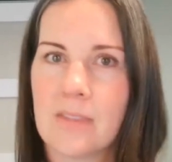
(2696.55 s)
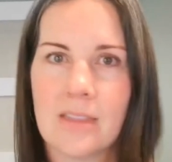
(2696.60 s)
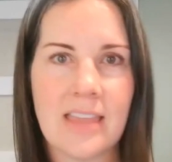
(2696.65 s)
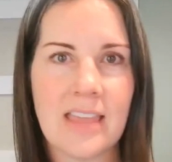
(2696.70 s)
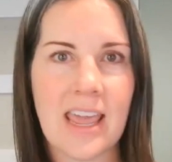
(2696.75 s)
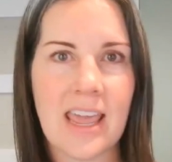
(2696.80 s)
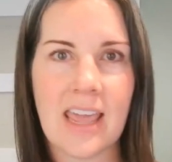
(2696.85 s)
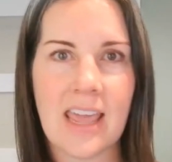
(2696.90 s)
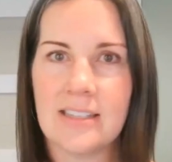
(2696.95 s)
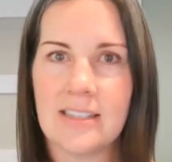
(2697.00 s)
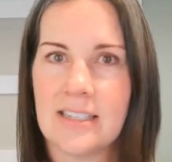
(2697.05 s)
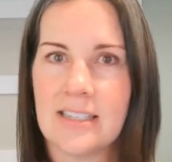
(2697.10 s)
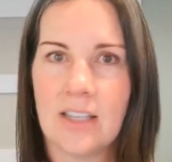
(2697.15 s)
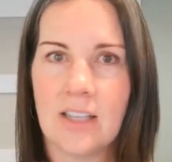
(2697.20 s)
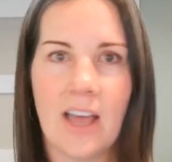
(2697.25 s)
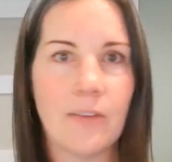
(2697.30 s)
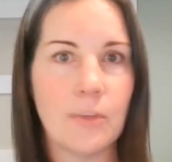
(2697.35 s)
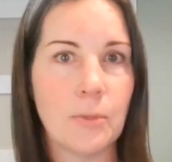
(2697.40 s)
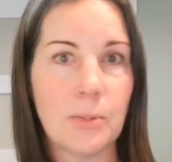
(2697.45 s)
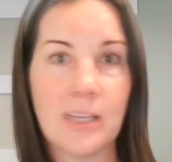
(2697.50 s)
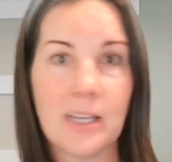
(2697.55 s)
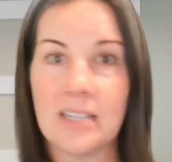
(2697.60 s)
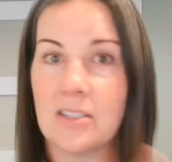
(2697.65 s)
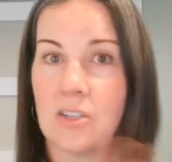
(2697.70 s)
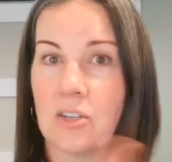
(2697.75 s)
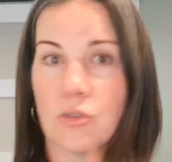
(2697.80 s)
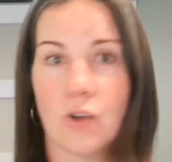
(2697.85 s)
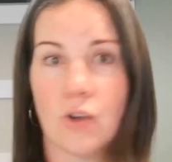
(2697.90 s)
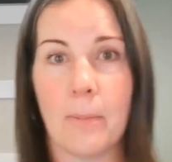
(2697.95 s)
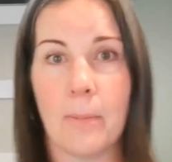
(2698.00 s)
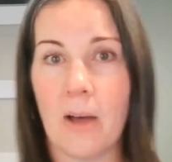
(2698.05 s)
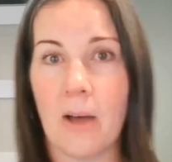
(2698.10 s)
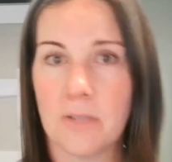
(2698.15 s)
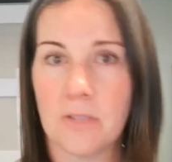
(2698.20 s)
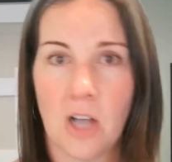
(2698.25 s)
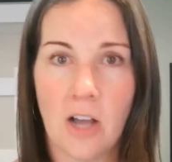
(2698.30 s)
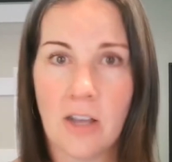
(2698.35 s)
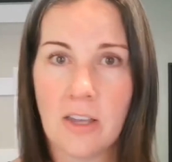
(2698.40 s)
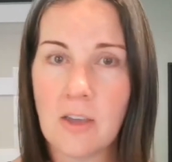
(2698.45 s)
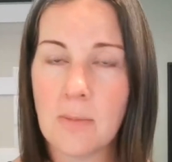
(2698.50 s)
They still have a place to drop off
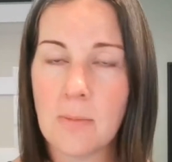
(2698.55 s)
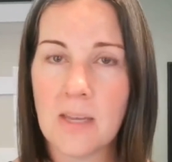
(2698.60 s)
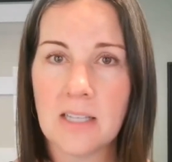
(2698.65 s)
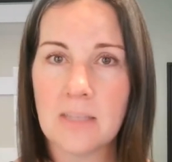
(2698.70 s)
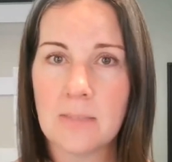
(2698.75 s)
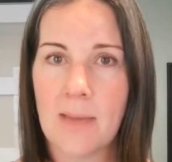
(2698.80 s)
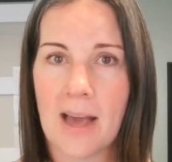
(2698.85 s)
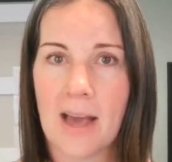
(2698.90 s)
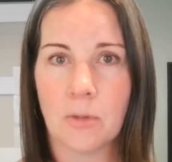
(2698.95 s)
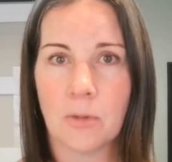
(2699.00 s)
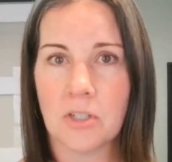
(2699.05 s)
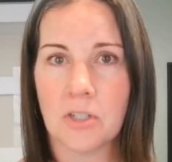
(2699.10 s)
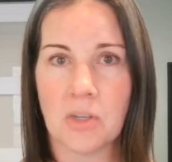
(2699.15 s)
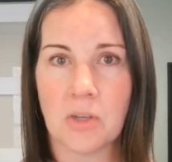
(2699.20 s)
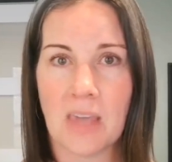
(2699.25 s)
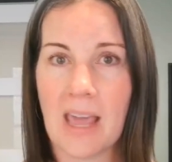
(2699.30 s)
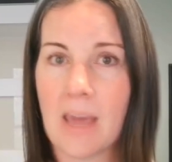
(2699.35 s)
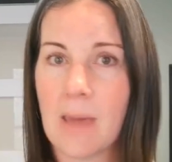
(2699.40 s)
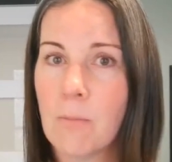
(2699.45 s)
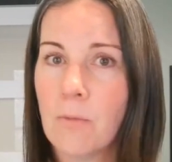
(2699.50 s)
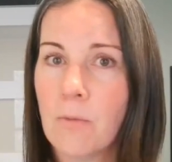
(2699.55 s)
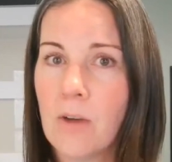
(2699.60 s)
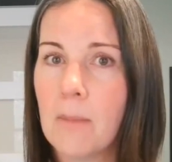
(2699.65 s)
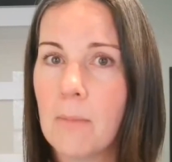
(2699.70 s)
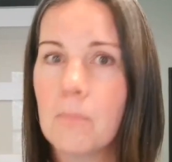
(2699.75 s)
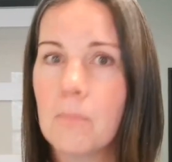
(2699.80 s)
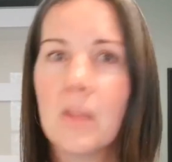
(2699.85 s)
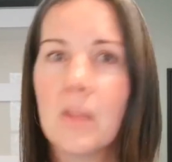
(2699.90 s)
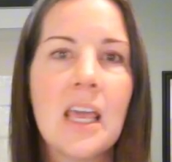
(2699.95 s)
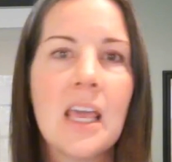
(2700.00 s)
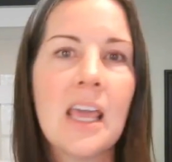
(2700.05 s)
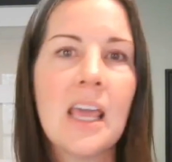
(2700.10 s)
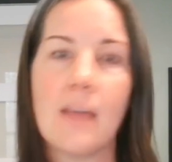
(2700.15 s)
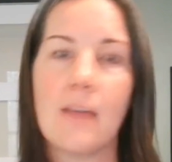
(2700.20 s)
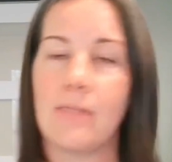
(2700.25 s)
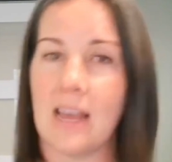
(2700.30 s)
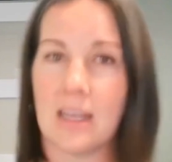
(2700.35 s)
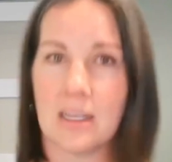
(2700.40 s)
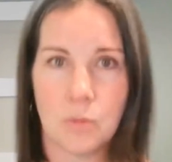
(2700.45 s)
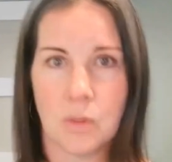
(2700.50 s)
documents back where she came from,
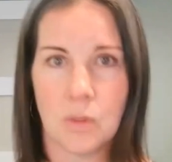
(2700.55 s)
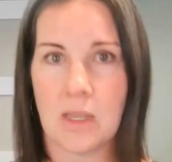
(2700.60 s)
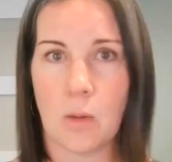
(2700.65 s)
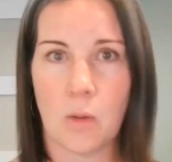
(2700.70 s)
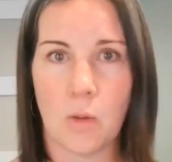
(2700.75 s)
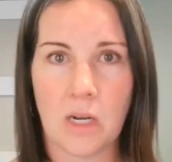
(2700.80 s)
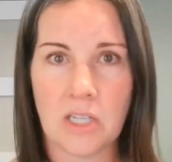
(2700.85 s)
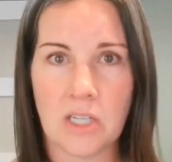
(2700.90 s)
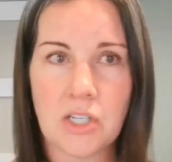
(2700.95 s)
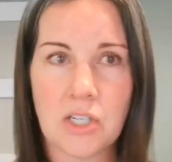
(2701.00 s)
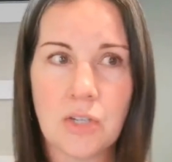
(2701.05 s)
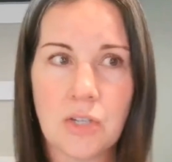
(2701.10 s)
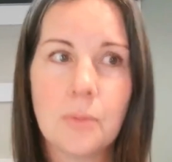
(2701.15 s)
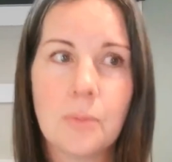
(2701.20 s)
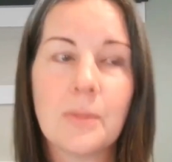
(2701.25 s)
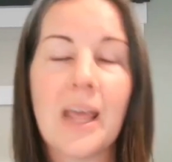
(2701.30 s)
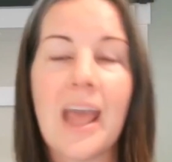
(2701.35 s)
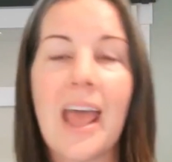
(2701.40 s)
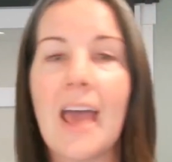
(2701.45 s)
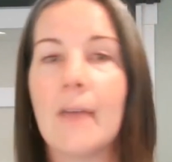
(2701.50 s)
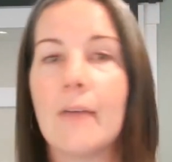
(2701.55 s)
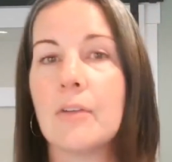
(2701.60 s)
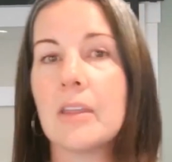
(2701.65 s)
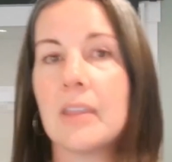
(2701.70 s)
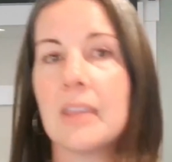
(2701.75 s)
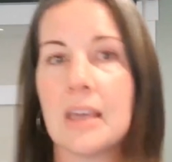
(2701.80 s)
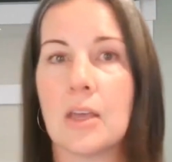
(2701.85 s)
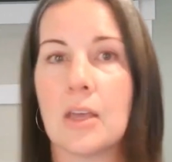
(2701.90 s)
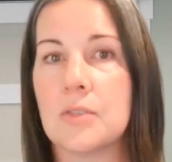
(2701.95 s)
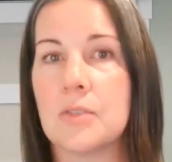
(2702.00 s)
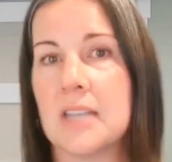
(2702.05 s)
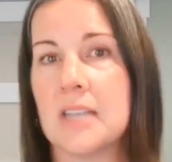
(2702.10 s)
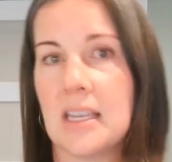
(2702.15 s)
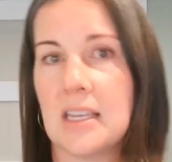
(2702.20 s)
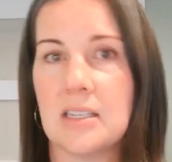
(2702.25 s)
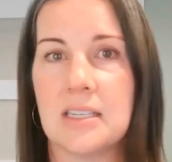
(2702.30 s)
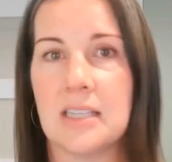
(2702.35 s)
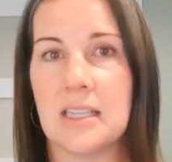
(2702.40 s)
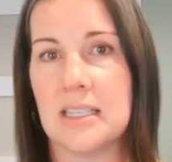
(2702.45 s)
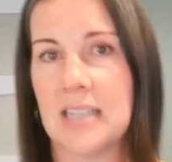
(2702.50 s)
if that's what they want to do, but everything goes
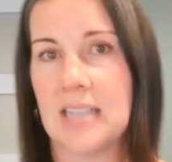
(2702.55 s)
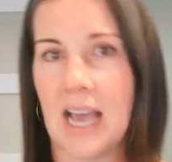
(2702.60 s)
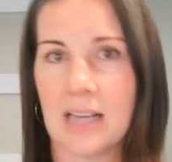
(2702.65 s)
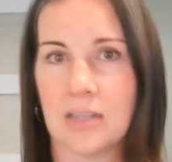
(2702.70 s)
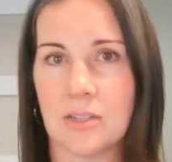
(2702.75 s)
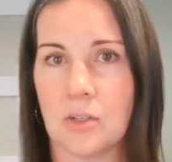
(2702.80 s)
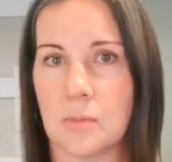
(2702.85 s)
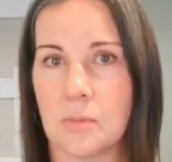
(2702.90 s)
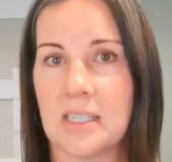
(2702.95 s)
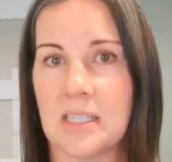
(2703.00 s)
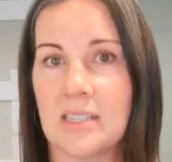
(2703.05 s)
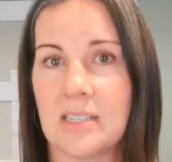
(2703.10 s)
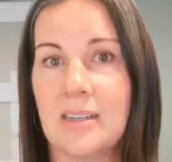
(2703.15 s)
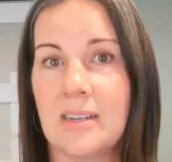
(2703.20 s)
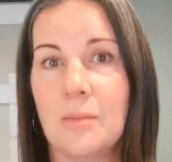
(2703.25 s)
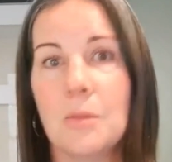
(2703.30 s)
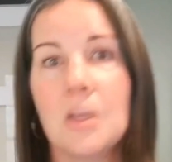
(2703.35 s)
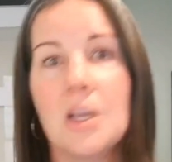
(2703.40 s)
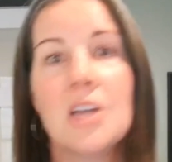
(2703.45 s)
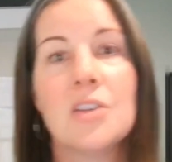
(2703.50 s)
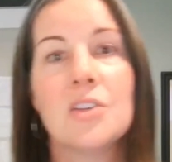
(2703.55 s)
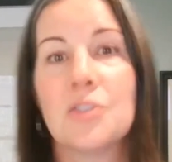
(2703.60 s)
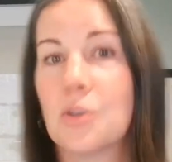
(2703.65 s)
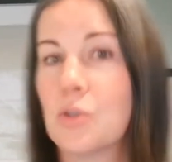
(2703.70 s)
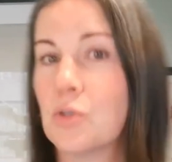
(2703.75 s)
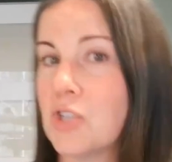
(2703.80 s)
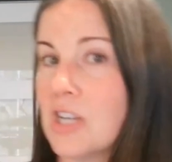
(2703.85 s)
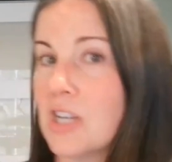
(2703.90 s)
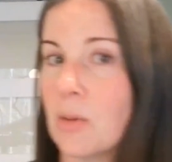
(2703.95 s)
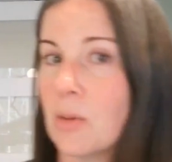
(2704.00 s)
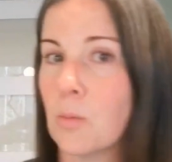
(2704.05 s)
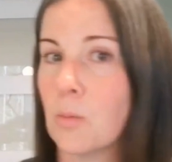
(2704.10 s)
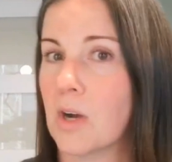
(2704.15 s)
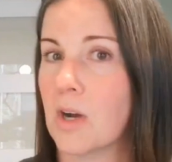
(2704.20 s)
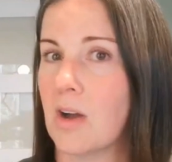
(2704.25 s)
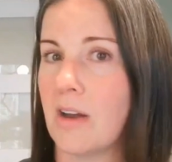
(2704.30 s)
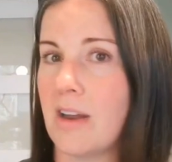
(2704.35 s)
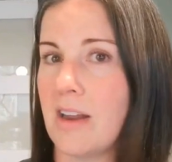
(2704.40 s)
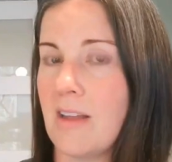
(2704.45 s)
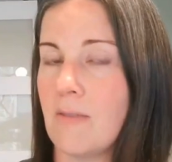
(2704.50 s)
into the TaxDome system so she can
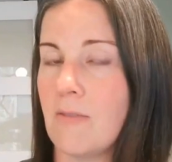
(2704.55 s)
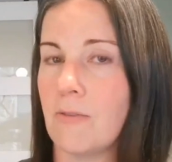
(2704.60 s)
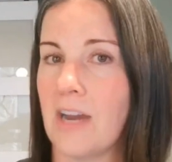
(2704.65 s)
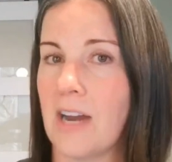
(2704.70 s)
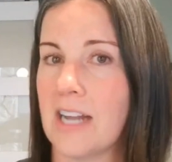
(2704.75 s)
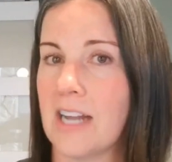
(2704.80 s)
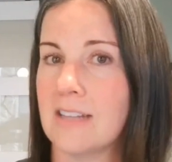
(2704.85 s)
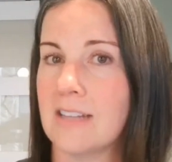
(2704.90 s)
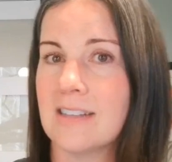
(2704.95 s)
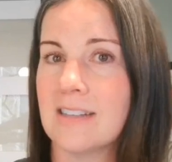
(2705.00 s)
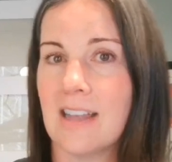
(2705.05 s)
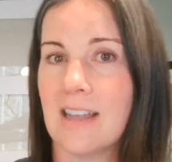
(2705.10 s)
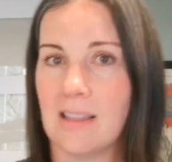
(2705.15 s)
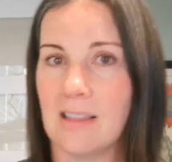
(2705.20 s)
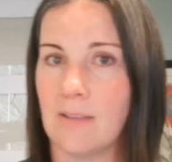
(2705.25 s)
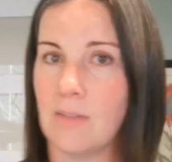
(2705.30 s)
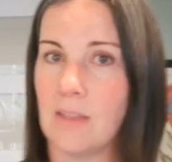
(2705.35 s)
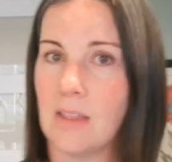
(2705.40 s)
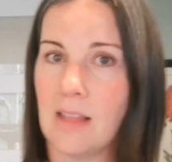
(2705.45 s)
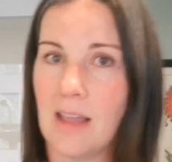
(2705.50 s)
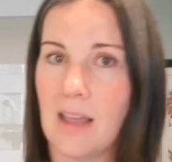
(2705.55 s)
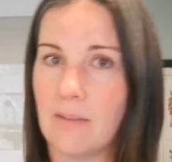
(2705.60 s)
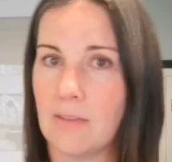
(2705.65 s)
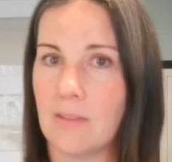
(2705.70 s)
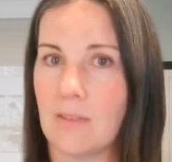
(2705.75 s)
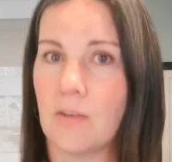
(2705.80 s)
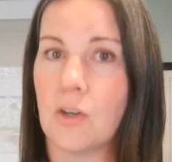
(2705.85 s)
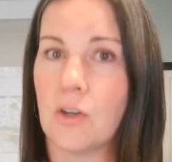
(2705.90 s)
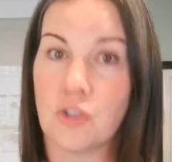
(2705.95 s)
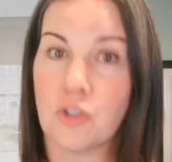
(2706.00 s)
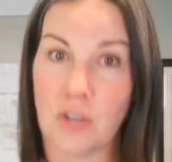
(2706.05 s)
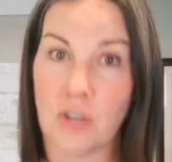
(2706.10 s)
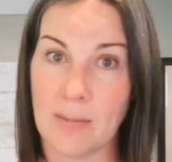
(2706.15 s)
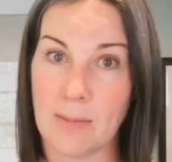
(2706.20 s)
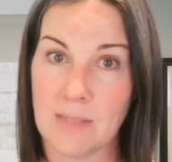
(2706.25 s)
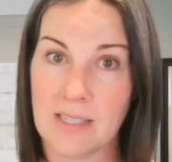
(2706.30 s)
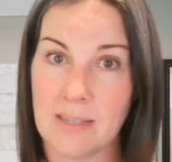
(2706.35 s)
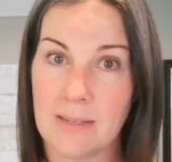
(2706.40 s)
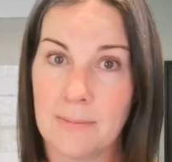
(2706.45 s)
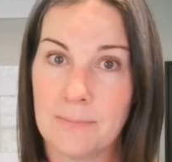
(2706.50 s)
work on it in France and live the life of her
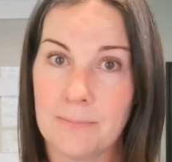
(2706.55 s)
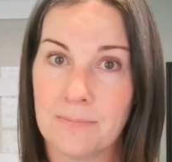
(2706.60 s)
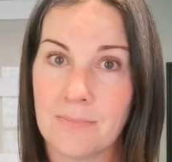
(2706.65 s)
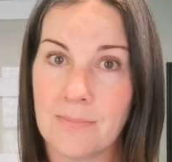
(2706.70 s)
dreams.